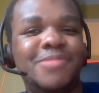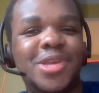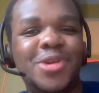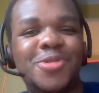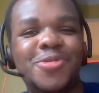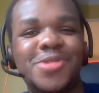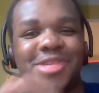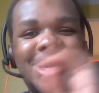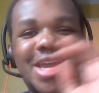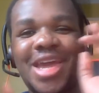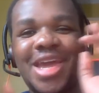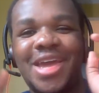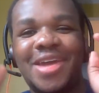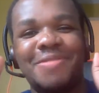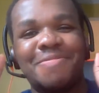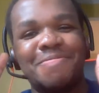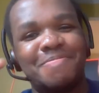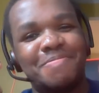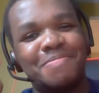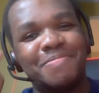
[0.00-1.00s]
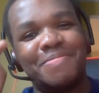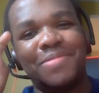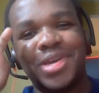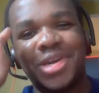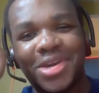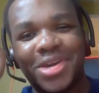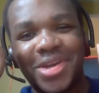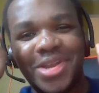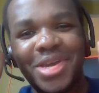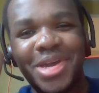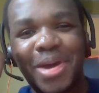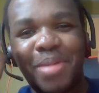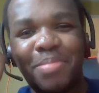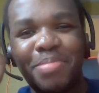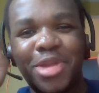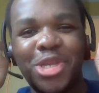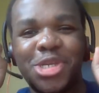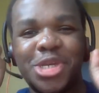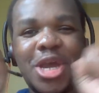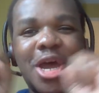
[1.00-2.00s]
it was that good
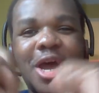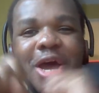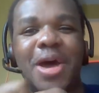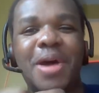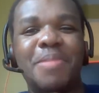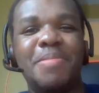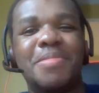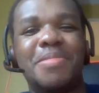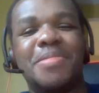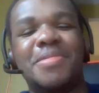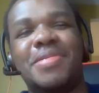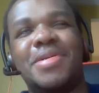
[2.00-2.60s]
government job.